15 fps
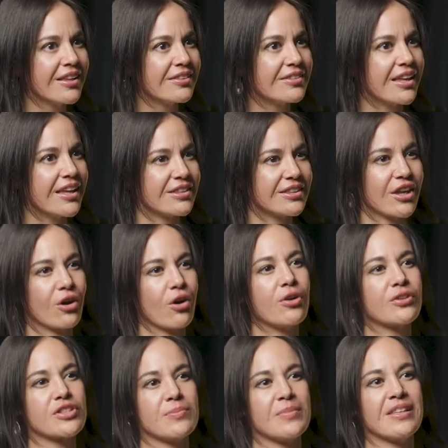that they're
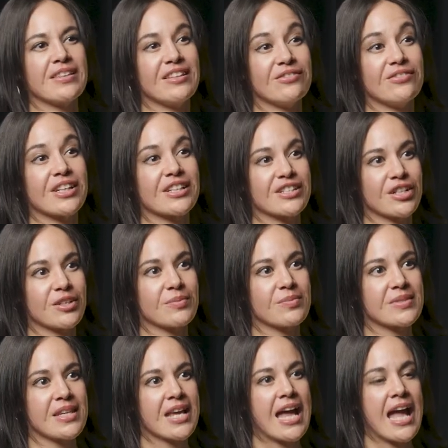ultimately victims.